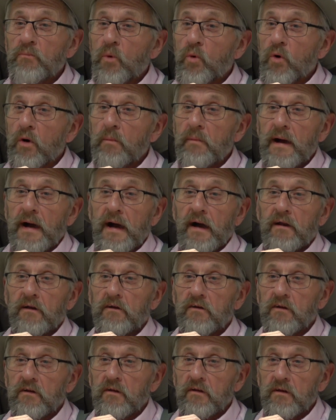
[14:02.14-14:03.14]
more about
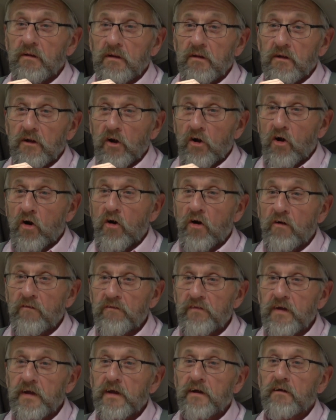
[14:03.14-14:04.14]

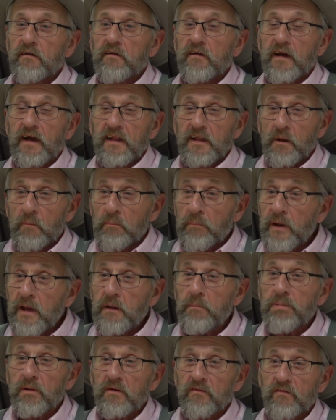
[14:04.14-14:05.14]
Garfield and the
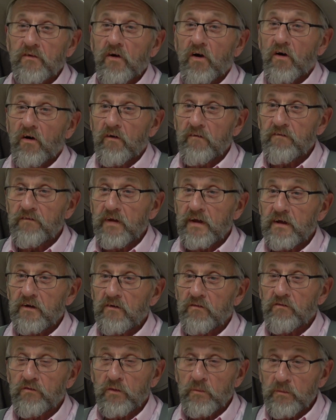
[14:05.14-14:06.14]
people of
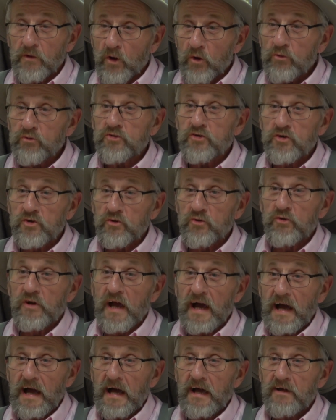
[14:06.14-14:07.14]
Garfield from those 2
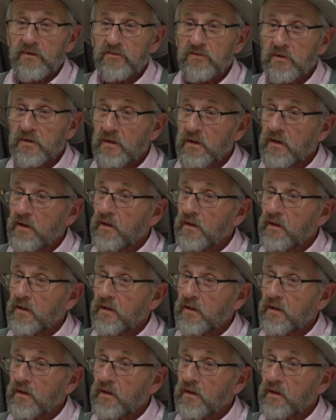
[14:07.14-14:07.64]
guys